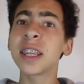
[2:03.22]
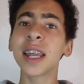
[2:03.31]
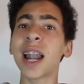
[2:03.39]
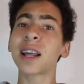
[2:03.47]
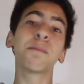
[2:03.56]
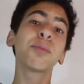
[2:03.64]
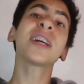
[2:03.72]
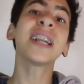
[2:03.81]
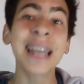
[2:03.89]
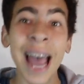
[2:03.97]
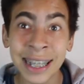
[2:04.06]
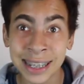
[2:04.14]
and you gotta complete
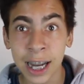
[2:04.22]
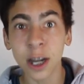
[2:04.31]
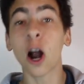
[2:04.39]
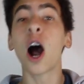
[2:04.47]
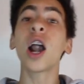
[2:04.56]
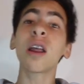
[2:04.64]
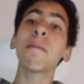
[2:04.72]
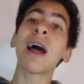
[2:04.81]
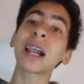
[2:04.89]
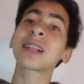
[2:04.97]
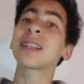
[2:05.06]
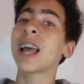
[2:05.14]
a task, and you're
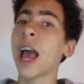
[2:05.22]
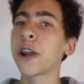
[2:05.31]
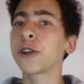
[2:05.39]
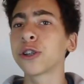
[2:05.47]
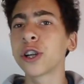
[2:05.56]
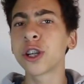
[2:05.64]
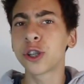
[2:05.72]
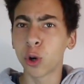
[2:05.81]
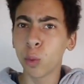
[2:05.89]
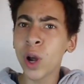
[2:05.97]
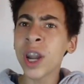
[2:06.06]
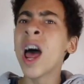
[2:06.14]
automatically entered to
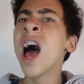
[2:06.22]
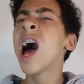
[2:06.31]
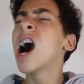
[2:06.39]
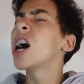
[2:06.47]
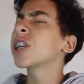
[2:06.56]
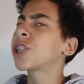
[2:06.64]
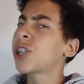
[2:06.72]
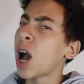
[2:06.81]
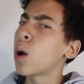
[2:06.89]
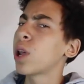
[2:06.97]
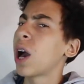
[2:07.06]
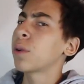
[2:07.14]
win a
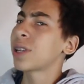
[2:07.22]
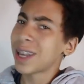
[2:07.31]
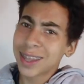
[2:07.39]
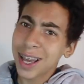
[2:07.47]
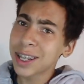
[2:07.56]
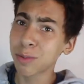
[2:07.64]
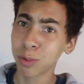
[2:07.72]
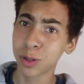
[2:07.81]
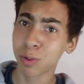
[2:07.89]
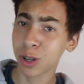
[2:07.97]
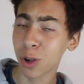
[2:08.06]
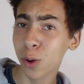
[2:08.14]
shout out. And that's
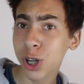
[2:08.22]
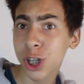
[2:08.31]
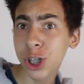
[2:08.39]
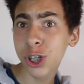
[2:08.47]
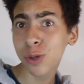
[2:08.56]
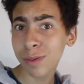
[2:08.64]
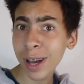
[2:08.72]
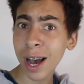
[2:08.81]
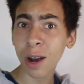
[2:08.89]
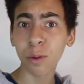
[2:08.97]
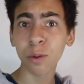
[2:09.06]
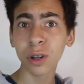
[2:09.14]
what we're going to do
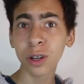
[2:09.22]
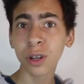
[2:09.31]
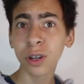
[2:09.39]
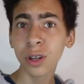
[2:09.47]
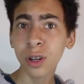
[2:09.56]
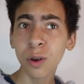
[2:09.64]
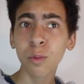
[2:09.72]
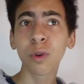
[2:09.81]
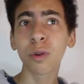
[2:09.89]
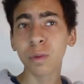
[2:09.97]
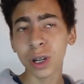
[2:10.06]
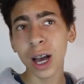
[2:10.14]
now.
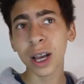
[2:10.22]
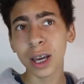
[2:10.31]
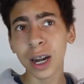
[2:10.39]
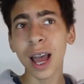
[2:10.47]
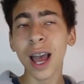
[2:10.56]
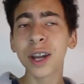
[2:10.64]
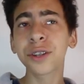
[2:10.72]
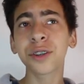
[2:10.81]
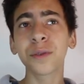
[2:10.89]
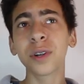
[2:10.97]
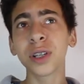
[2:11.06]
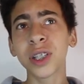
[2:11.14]
Well, we're not gonna end
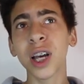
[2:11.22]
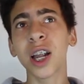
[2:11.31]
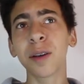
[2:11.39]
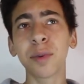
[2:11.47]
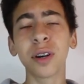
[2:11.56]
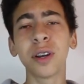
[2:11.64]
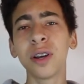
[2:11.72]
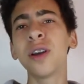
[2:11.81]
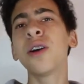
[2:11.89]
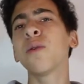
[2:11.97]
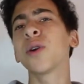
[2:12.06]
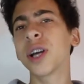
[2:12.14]
you in a shout out, but
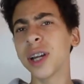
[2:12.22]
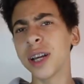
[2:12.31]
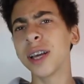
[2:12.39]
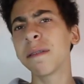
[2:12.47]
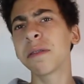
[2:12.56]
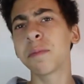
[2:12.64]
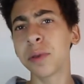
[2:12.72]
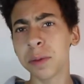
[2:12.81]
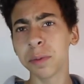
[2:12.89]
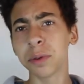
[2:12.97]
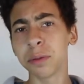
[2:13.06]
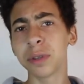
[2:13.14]
we're gonna give the
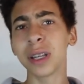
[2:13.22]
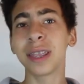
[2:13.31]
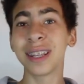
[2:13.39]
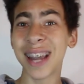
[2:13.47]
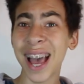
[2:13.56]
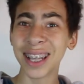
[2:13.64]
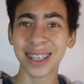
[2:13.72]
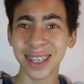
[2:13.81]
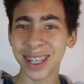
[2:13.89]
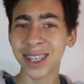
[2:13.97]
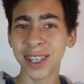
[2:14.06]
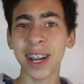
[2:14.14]
people who did the
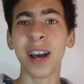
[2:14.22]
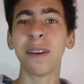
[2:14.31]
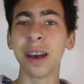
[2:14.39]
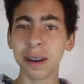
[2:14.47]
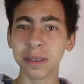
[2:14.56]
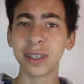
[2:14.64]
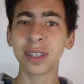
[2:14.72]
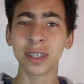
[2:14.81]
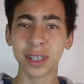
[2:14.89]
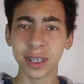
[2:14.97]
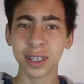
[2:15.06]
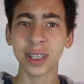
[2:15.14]
task a shout out.
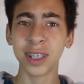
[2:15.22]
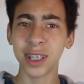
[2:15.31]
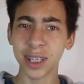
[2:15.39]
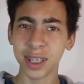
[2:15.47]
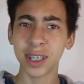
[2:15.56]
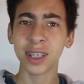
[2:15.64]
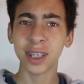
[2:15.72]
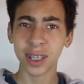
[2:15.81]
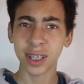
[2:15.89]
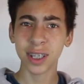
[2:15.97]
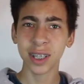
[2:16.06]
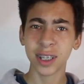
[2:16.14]

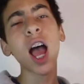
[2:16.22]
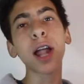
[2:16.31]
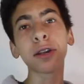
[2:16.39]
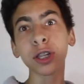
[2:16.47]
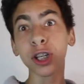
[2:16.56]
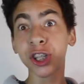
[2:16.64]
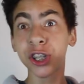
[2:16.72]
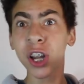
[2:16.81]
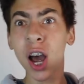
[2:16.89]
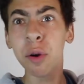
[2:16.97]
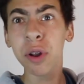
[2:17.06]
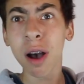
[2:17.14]
And the
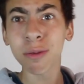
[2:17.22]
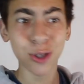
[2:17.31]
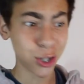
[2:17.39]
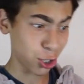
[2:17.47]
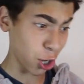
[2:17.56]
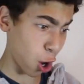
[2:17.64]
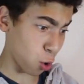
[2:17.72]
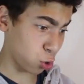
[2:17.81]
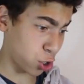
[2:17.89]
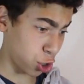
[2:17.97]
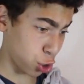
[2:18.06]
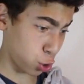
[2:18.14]
shout outs
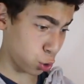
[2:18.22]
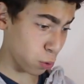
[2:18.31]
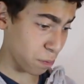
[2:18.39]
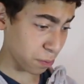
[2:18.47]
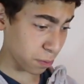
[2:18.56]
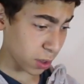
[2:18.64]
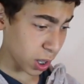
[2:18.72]
go to